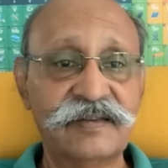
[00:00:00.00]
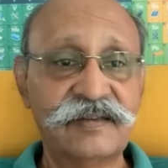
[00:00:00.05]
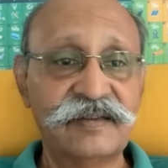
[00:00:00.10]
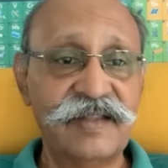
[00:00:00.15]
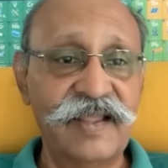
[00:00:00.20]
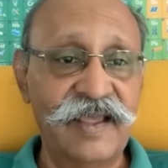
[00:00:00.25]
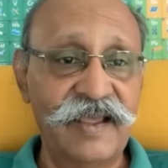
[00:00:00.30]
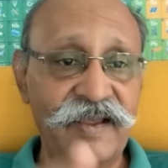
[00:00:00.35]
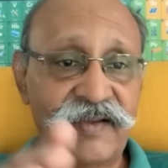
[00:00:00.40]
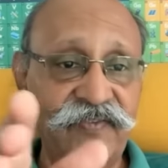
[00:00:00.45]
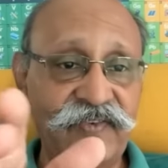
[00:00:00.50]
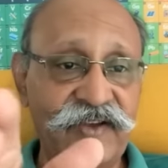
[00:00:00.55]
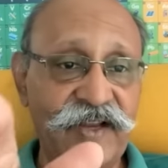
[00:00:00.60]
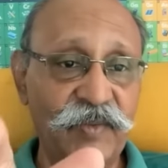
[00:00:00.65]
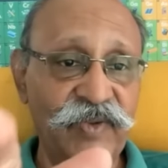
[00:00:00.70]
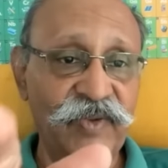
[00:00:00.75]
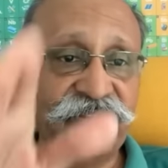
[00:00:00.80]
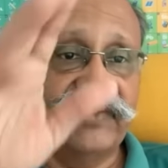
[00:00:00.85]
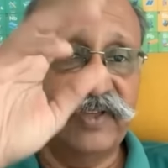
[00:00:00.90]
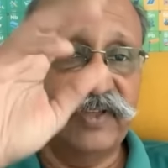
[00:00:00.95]
They have
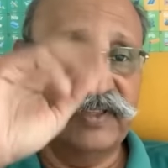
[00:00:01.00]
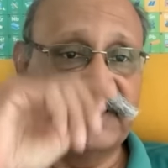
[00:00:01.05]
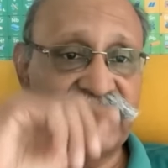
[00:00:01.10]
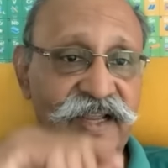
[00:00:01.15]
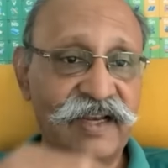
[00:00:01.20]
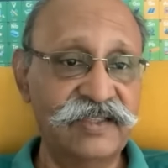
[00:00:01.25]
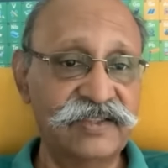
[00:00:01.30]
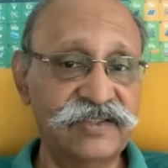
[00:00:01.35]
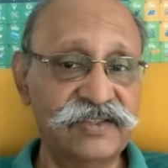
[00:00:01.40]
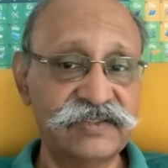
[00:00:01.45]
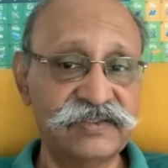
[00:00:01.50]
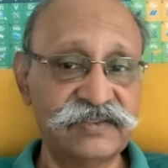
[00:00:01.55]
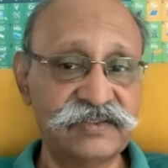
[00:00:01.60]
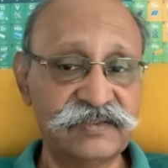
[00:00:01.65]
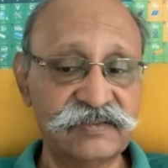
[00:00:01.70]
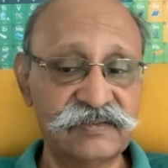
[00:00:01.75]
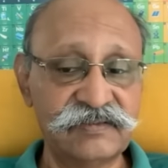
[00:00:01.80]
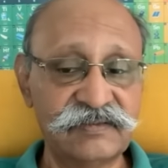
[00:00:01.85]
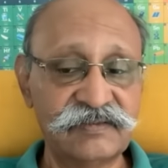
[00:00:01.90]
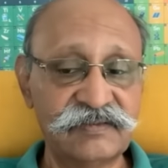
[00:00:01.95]
domestic
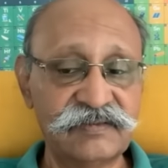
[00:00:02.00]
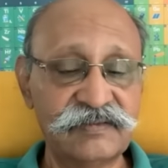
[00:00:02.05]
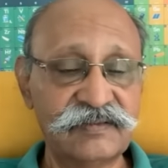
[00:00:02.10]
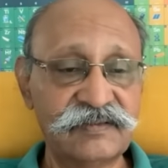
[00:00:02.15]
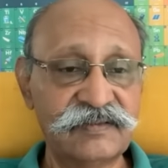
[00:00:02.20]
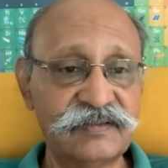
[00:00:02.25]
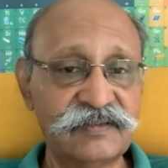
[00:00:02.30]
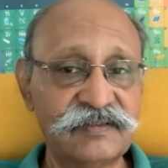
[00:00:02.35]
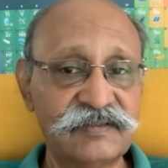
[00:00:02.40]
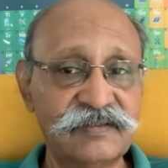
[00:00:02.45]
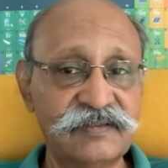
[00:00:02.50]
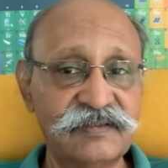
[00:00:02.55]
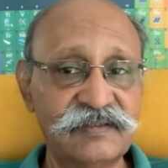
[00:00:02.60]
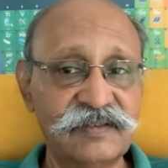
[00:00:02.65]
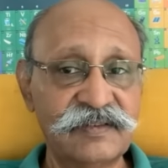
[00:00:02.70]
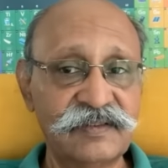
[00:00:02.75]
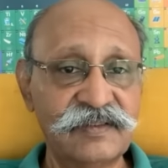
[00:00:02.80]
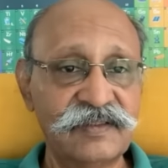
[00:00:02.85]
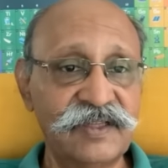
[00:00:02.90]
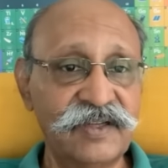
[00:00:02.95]
challenges.
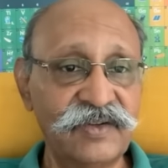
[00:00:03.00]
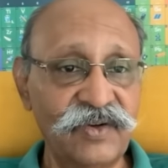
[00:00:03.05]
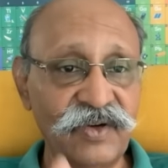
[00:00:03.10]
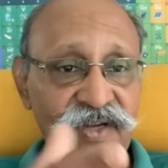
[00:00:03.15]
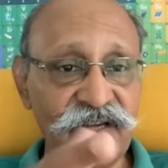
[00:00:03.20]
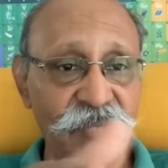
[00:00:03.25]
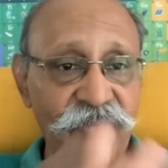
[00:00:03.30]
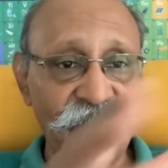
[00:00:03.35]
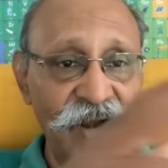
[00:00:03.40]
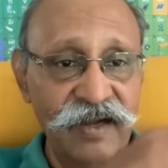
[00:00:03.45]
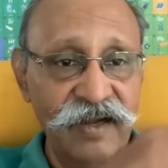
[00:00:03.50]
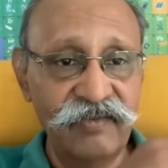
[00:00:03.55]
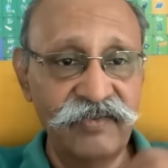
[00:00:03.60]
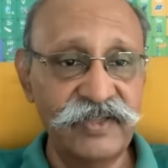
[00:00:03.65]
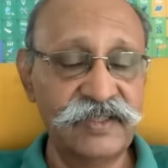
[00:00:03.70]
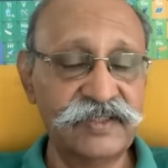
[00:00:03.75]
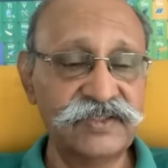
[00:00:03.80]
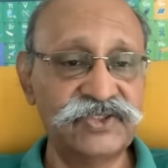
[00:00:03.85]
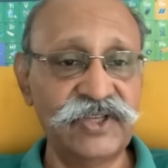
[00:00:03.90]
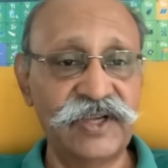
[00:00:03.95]
There's no demand
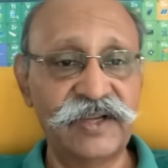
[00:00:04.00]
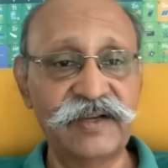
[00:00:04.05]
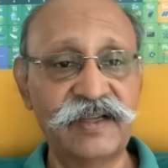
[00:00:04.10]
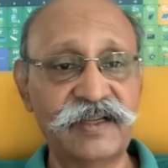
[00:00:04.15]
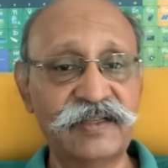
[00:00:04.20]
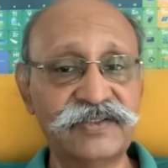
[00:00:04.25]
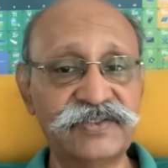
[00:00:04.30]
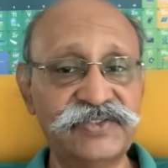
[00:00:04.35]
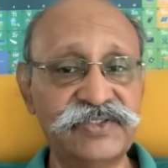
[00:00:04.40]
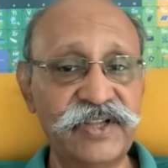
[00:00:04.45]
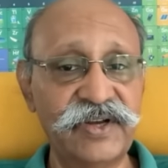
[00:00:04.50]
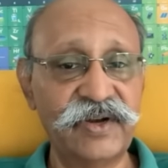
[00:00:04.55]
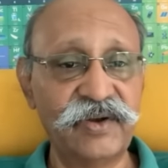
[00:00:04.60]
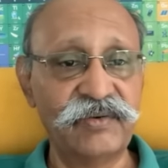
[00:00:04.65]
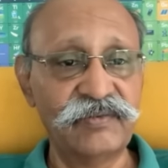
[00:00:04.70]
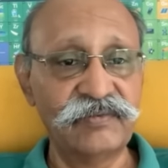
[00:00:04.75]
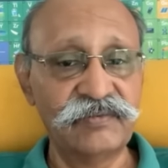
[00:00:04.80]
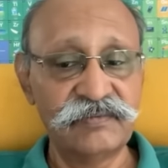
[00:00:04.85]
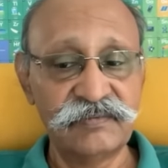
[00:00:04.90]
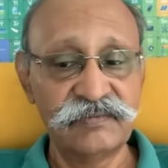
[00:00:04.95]
within China,
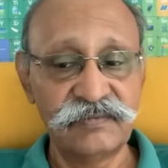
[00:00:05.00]
zero.